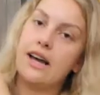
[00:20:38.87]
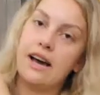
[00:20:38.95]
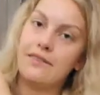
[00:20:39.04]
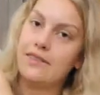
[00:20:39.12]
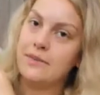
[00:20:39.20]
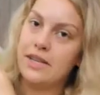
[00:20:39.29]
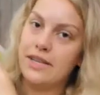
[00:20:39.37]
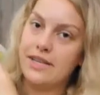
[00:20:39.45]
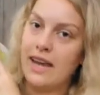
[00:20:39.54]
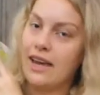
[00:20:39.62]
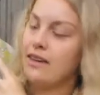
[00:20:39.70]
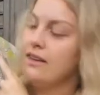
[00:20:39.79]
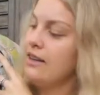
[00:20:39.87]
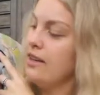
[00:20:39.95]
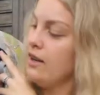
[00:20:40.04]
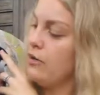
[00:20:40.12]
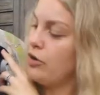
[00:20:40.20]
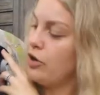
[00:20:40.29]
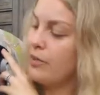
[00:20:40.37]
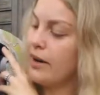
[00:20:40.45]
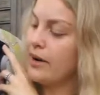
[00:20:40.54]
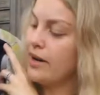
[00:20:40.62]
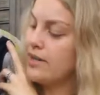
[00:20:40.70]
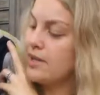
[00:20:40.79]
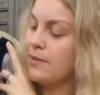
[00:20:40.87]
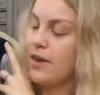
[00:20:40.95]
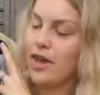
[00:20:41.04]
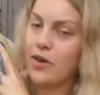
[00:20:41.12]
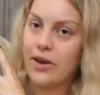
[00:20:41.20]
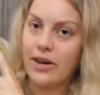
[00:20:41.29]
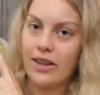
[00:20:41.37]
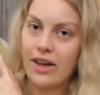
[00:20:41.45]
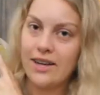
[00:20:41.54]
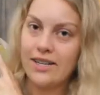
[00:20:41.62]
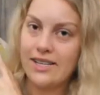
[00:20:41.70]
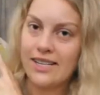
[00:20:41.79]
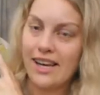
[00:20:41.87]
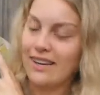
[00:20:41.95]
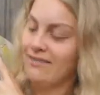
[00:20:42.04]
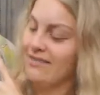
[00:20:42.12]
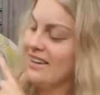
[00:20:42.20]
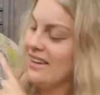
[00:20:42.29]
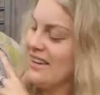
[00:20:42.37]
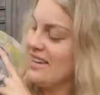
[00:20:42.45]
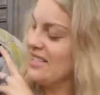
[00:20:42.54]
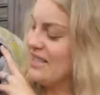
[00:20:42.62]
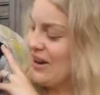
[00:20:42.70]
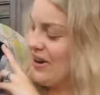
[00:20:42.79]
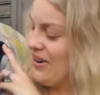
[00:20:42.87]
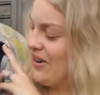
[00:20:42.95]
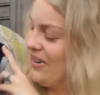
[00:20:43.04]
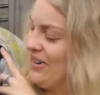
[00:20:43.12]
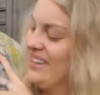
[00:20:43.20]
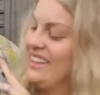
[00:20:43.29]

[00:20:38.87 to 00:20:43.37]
to have some Disney. When you're married to me, you get a lot of Disney. So